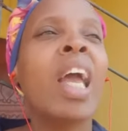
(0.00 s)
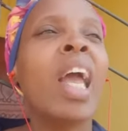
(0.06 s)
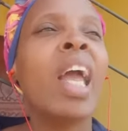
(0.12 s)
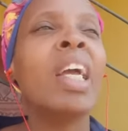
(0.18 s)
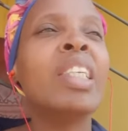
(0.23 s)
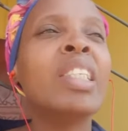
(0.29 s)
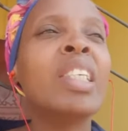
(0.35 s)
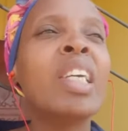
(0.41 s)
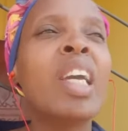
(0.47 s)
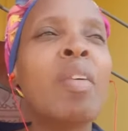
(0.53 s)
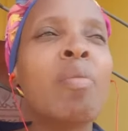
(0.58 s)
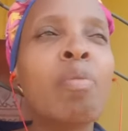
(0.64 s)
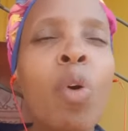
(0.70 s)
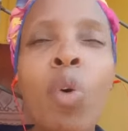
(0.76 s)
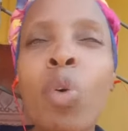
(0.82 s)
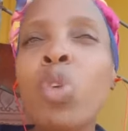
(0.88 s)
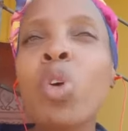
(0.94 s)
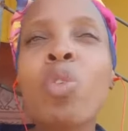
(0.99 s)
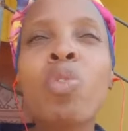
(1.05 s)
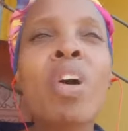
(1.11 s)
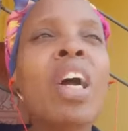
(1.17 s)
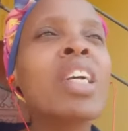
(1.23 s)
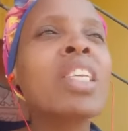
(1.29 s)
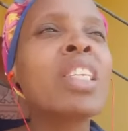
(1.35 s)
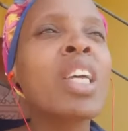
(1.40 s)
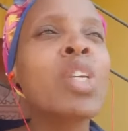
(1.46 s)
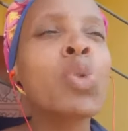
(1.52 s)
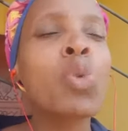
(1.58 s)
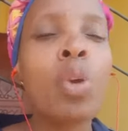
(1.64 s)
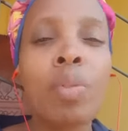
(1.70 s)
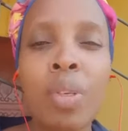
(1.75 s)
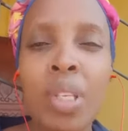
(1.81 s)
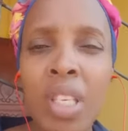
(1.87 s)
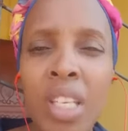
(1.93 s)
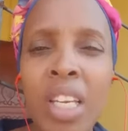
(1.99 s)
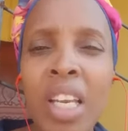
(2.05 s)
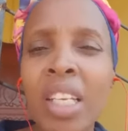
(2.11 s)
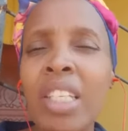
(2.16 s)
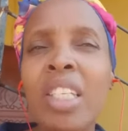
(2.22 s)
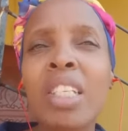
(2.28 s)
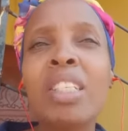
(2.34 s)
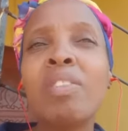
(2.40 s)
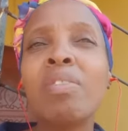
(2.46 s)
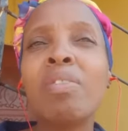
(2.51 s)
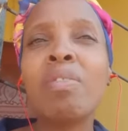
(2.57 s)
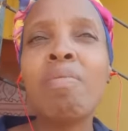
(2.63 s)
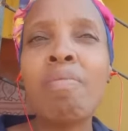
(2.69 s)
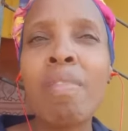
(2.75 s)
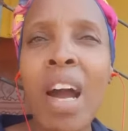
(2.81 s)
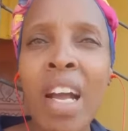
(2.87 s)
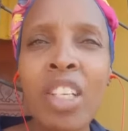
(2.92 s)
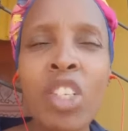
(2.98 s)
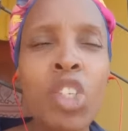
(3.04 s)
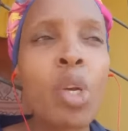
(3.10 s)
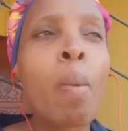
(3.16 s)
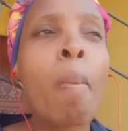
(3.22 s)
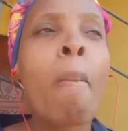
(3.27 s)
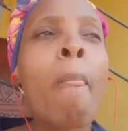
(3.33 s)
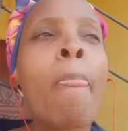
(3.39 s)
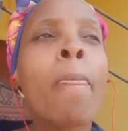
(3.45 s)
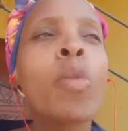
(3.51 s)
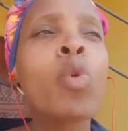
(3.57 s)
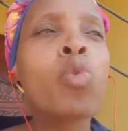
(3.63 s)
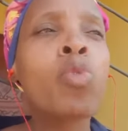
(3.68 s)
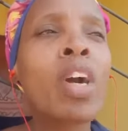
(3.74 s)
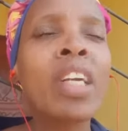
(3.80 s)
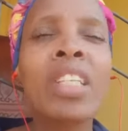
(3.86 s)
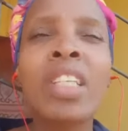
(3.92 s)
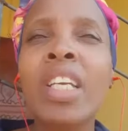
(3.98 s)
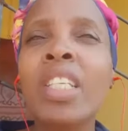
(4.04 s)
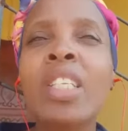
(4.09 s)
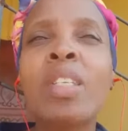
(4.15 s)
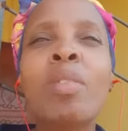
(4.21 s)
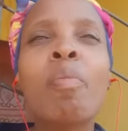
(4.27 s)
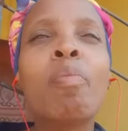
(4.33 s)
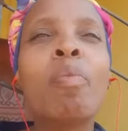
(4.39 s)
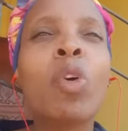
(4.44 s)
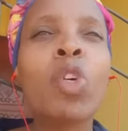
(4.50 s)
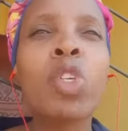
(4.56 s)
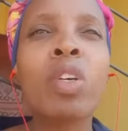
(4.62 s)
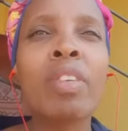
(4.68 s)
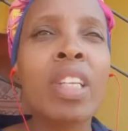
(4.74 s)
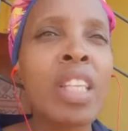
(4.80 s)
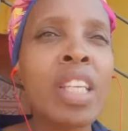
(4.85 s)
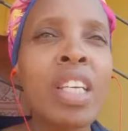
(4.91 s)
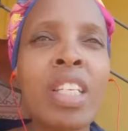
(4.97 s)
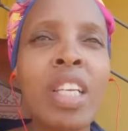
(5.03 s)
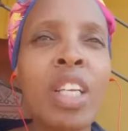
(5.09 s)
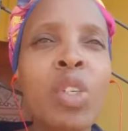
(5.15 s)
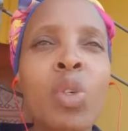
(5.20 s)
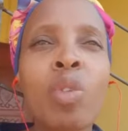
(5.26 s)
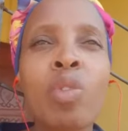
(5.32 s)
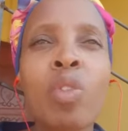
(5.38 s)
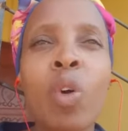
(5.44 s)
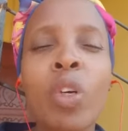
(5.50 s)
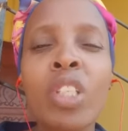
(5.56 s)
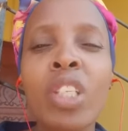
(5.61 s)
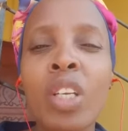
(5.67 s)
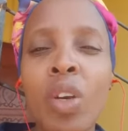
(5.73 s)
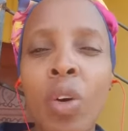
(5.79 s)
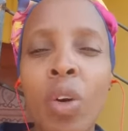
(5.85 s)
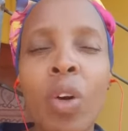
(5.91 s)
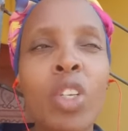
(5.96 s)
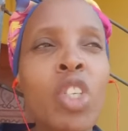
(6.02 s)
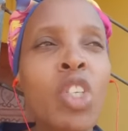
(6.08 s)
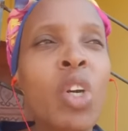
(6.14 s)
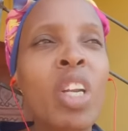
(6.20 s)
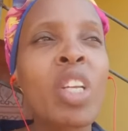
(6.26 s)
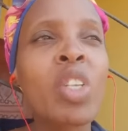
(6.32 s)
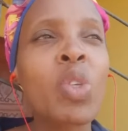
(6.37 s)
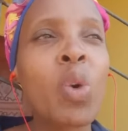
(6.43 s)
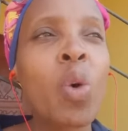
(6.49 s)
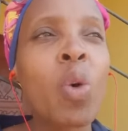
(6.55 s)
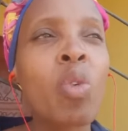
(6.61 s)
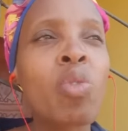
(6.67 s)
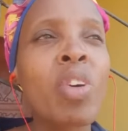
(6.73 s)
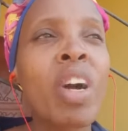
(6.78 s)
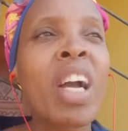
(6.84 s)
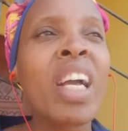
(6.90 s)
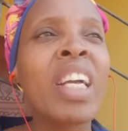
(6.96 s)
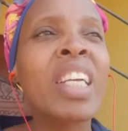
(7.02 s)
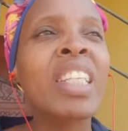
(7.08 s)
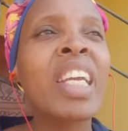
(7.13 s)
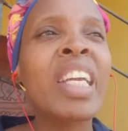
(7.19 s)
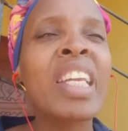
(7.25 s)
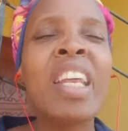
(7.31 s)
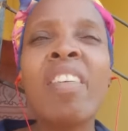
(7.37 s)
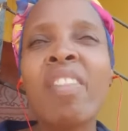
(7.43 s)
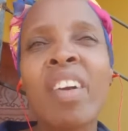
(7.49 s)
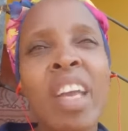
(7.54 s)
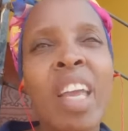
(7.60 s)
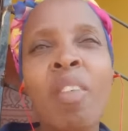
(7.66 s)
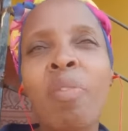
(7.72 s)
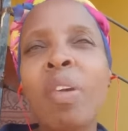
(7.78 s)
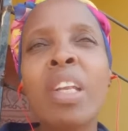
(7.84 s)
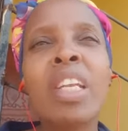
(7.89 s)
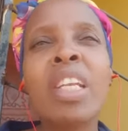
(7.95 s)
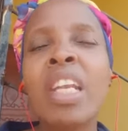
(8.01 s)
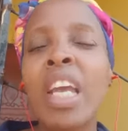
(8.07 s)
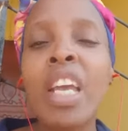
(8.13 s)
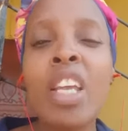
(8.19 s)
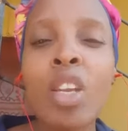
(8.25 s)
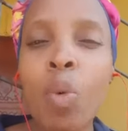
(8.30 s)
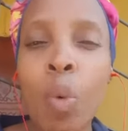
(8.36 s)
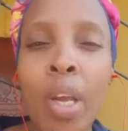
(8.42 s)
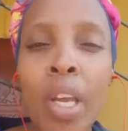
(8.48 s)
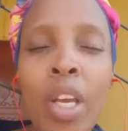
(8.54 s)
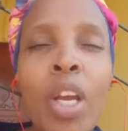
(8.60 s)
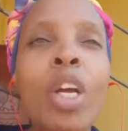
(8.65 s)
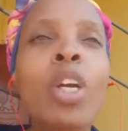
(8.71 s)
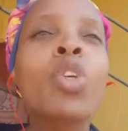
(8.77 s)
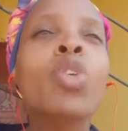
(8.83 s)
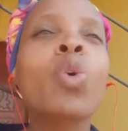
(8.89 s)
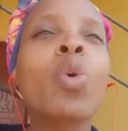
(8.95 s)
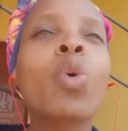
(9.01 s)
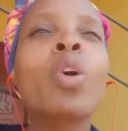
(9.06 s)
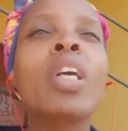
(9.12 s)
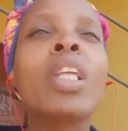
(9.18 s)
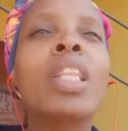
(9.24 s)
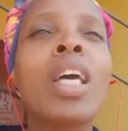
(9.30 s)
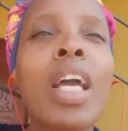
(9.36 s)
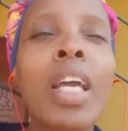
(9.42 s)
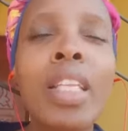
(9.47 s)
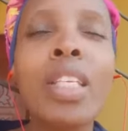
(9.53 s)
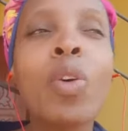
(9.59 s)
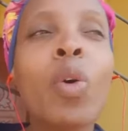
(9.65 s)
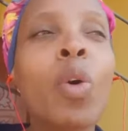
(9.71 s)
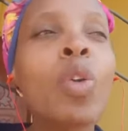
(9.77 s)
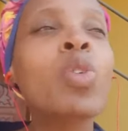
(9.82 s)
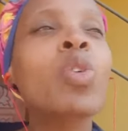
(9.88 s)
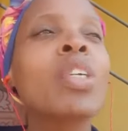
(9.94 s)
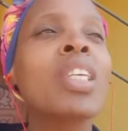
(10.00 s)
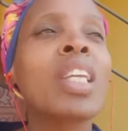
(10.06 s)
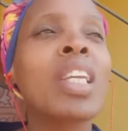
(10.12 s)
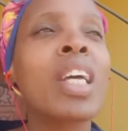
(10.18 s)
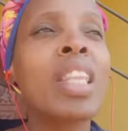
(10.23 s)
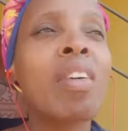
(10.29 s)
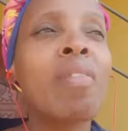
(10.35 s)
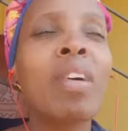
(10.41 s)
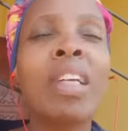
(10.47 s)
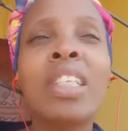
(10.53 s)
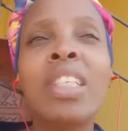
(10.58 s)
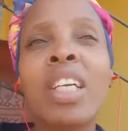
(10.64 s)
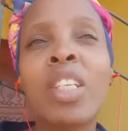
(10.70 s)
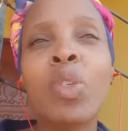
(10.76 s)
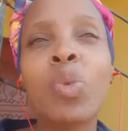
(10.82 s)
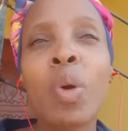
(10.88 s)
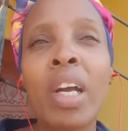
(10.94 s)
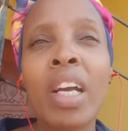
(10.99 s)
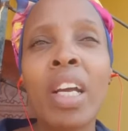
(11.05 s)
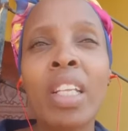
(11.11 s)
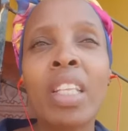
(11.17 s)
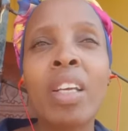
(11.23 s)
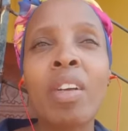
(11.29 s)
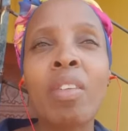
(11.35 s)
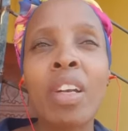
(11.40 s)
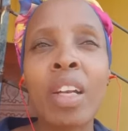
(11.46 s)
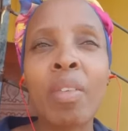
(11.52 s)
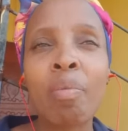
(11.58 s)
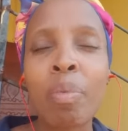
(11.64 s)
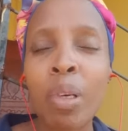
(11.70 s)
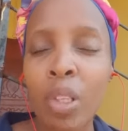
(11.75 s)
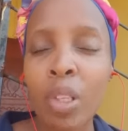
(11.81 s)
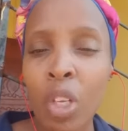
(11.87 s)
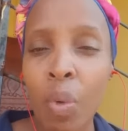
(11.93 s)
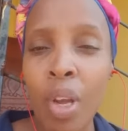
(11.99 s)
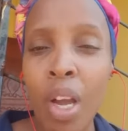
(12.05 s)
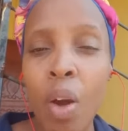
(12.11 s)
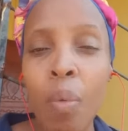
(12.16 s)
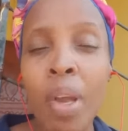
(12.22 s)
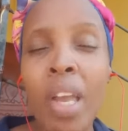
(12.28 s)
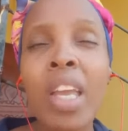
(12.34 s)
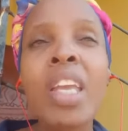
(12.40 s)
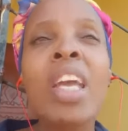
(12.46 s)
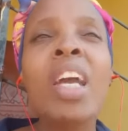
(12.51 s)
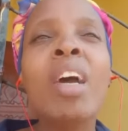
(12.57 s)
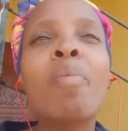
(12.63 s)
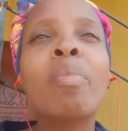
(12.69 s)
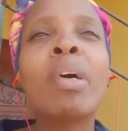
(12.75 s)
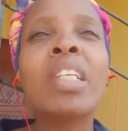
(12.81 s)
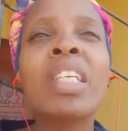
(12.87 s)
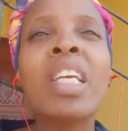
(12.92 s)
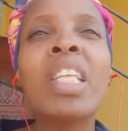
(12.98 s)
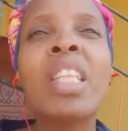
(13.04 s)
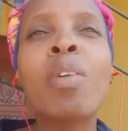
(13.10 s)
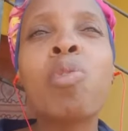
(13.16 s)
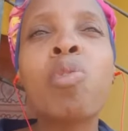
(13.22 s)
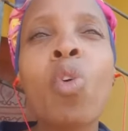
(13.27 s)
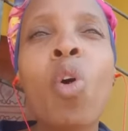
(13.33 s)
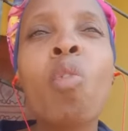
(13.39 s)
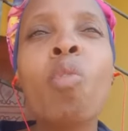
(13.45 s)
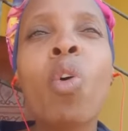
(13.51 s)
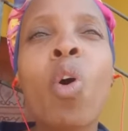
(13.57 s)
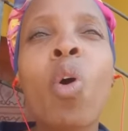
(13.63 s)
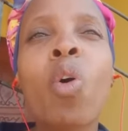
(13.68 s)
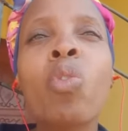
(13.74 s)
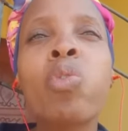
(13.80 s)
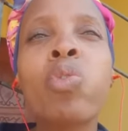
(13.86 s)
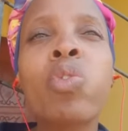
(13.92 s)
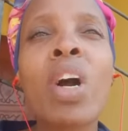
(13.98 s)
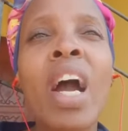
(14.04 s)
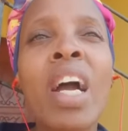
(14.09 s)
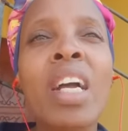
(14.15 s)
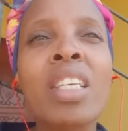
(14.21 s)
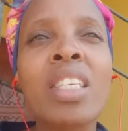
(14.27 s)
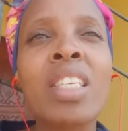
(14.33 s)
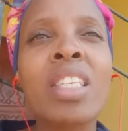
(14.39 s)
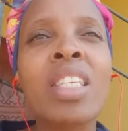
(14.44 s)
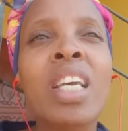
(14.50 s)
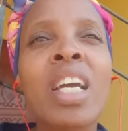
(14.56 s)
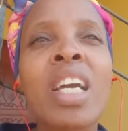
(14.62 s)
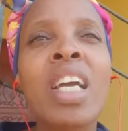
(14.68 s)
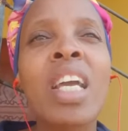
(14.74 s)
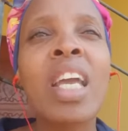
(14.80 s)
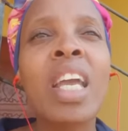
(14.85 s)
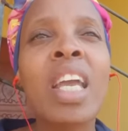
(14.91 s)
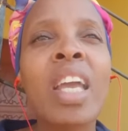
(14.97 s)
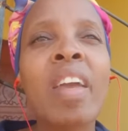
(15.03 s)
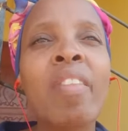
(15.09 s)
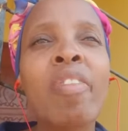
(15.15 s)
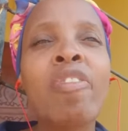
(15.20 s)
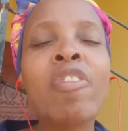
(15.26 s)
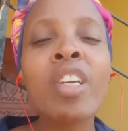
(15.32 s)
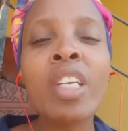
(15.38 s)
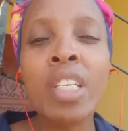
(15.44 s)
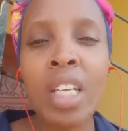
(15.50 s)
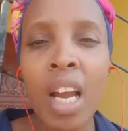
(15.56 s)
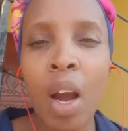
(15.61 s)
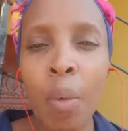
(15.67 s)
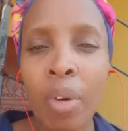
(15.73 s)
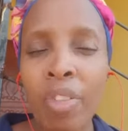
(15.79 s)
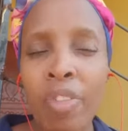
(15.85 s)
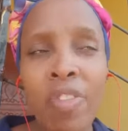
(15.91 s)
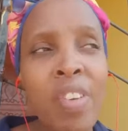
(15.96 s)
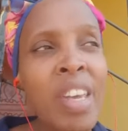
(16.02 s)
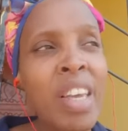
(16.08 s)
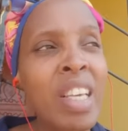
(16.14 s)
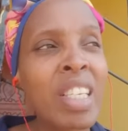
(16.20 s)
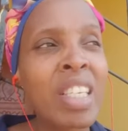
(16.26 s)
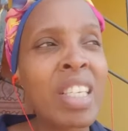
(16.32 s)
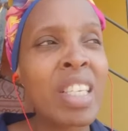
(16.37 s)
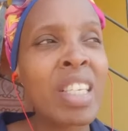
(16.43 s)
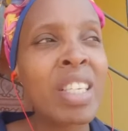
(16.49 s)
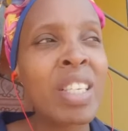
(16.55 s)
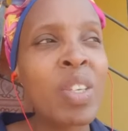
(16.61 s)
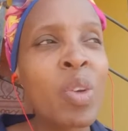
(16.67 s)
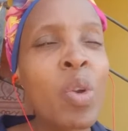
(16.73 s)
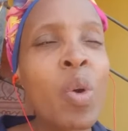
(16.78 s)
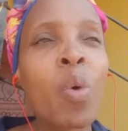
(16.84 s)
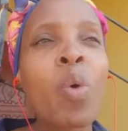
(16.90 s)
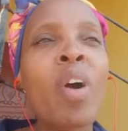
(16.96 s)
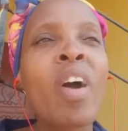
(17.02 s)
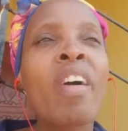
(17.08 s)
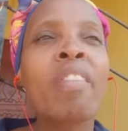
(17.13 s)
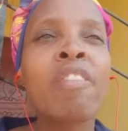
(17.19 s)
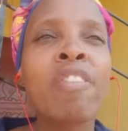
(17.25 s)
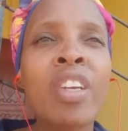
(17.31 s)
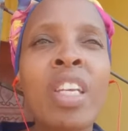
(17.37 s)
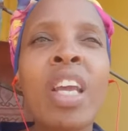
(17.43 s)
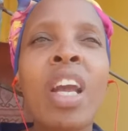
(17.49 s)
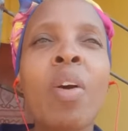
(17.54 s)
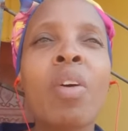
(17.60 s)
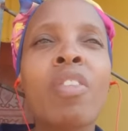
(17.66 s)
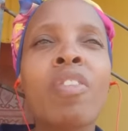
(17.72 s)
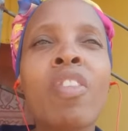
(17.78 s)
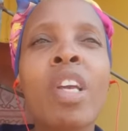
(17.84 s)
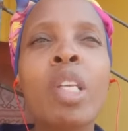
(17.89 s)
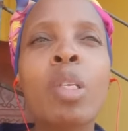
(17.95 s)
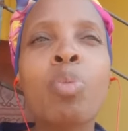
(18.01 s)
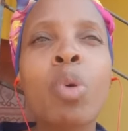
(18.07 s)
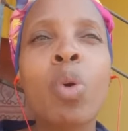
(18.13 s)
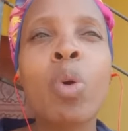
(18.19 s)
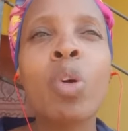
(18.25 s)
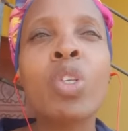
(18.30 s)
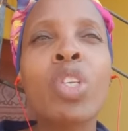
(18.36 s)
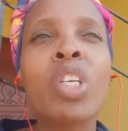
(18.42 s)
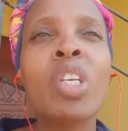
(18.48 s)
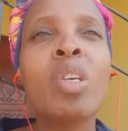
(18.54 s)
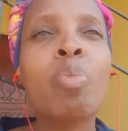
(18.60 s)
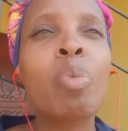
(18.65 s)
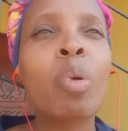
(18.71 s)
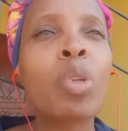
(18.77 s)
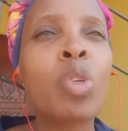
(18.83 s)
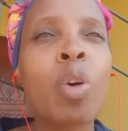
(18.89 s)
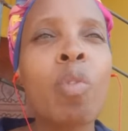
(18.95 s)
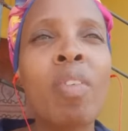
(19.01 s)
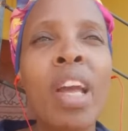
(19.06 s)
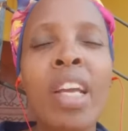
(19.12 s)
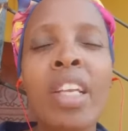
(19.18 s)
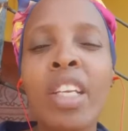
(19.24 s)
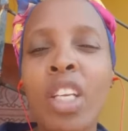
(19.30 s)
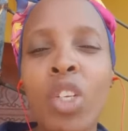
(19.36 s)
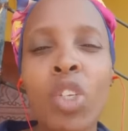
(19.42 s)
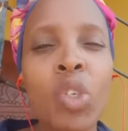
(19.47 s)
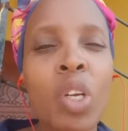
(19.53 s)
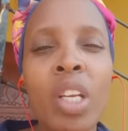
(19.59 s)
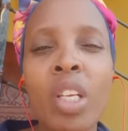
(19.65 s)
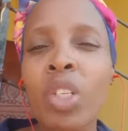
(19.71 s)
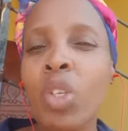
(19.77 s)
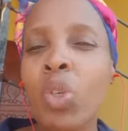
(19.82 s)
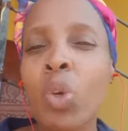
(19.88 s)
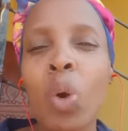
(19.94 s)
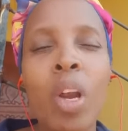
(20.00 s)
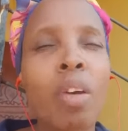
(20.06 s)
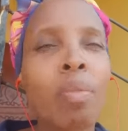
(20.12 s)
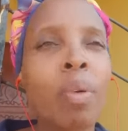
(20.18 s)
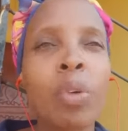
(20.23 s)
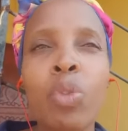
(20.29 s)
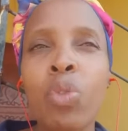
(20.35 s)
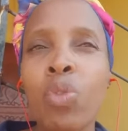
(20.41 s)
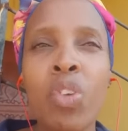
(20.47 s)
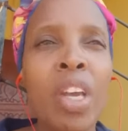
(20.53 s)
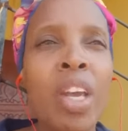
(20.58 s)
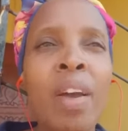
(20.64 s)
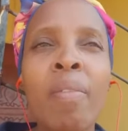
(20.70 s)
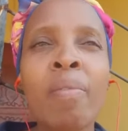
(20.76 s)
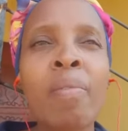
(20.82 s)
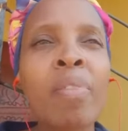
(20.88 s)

And most of us, as we've seen until manje, you find that most of the things that you've got your insurance over, they never happen in any way. So that also is another money that you are throwing away, but in the form of us feeding our fears, you know, feeding our fears. Because if bottom line, insurance is all about fear.